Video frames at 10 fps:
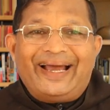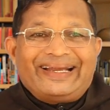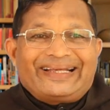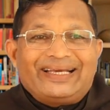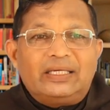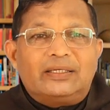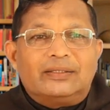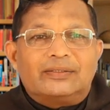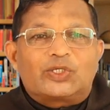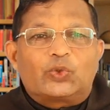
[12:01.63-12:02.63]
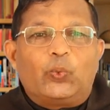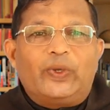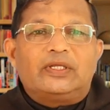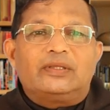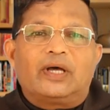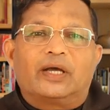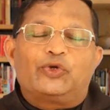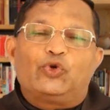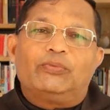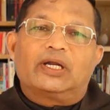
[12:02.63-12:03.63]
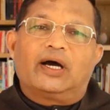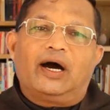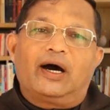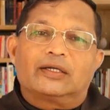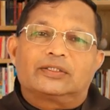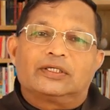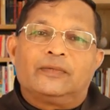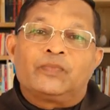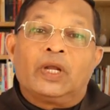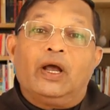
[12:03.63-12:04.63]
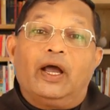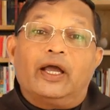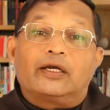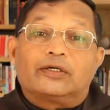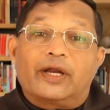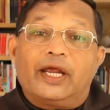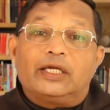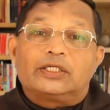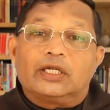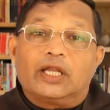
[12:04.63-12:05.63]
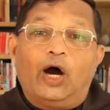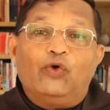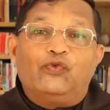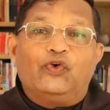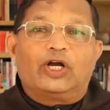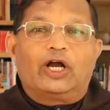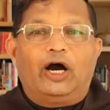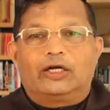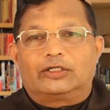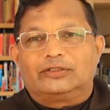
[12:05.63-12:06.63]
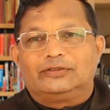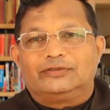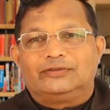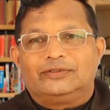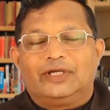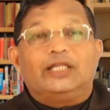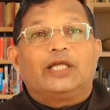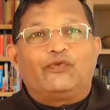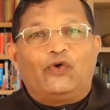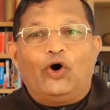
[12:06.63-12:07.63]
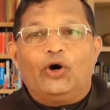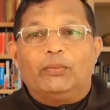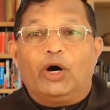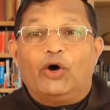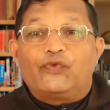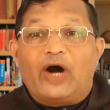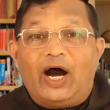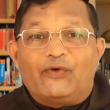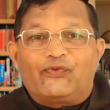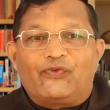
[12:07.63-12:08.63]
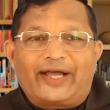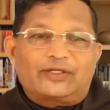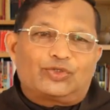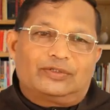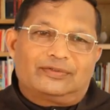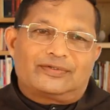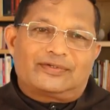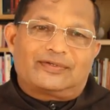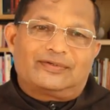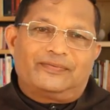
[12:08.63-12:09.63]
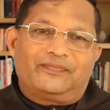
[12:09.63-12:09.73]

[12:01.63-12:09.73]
enkindles within the human heart a great love for God in the form of affections.